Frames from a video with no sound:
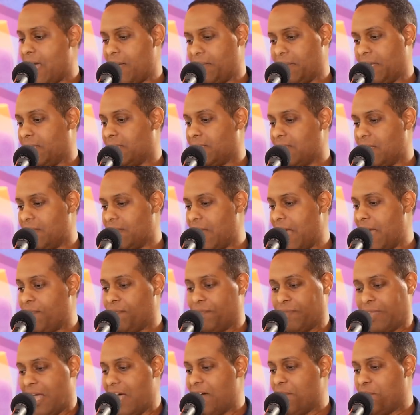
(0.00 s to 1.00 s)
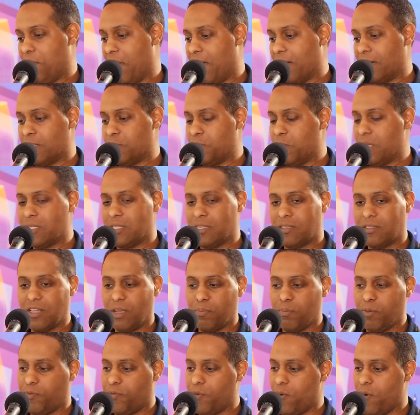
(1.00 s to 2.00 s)
I mean, son, I bought expensive
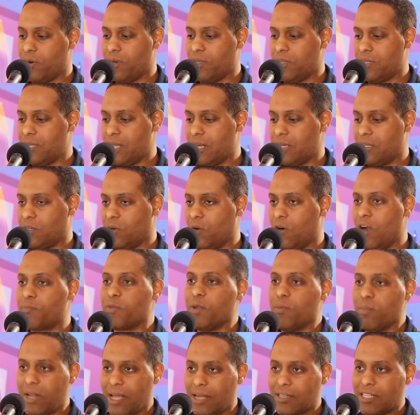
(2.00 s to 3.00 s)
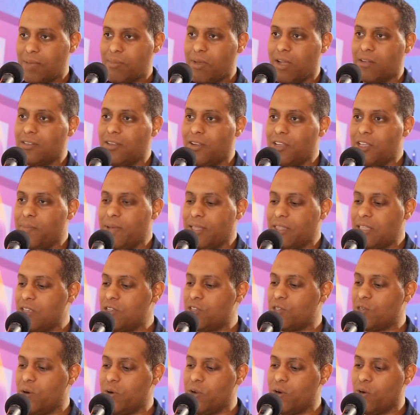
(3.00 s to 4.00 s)
stuff before, and the shit tore up. You remember that time I told you about
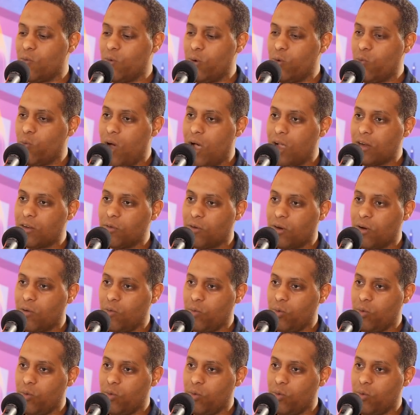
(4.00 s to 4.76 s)
that store we walked